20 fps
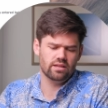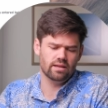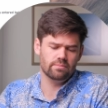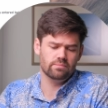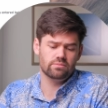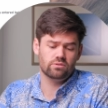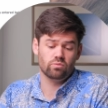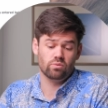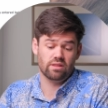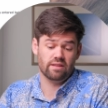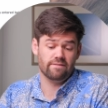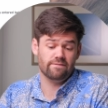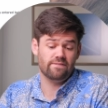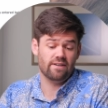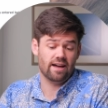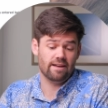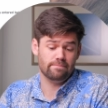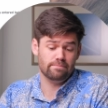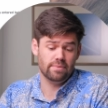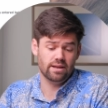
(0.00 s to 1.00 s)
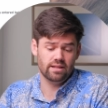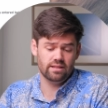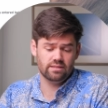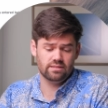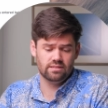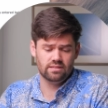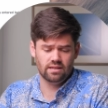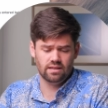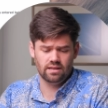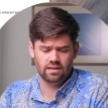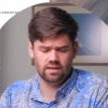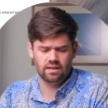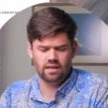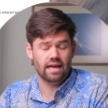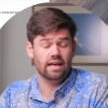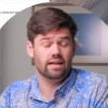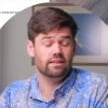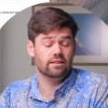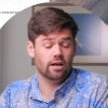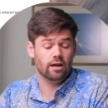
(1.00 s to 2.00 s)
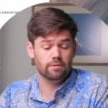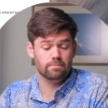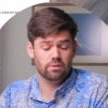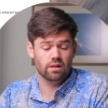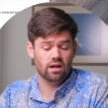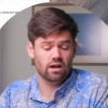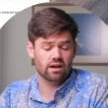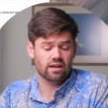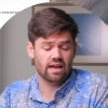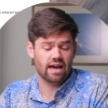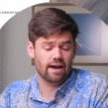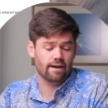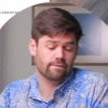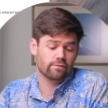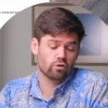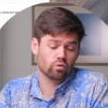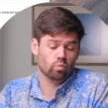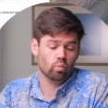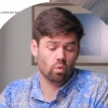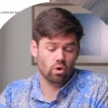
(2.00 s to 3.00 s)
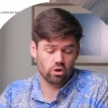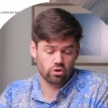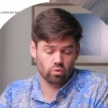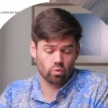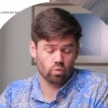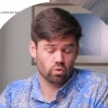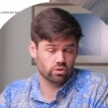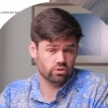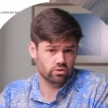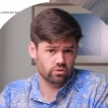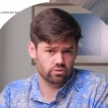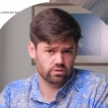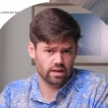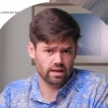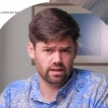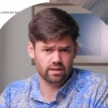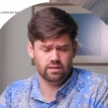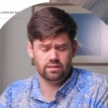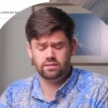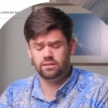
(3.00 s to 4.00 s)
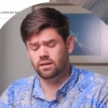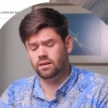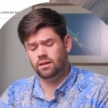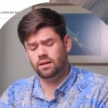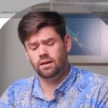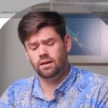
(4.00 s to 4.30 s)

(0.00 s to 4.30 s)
attempts within five minutes and unblock after one or two days.